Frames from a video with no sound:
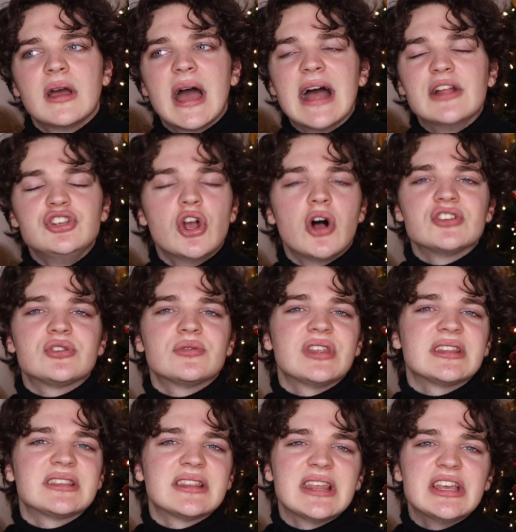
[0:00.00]
And you also
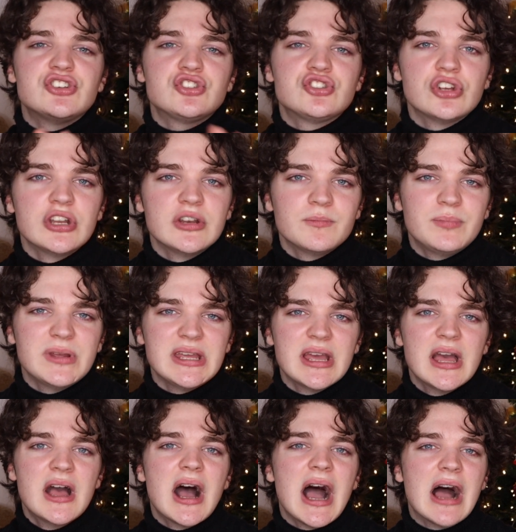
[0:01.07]
think that they shouldn't
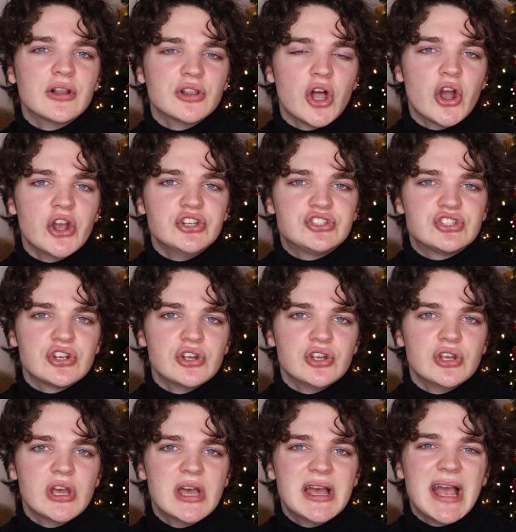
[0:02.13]
be allowed
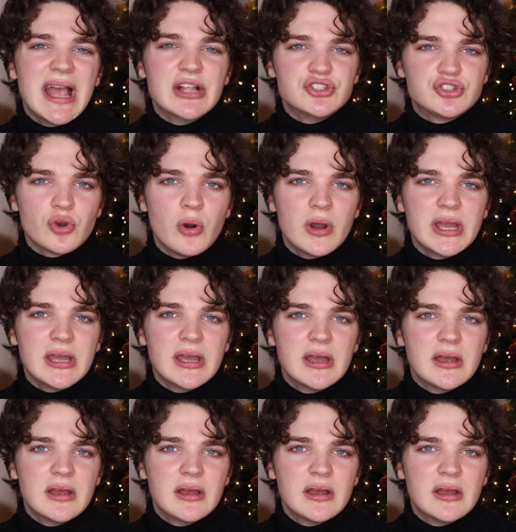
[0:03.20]
to enjoy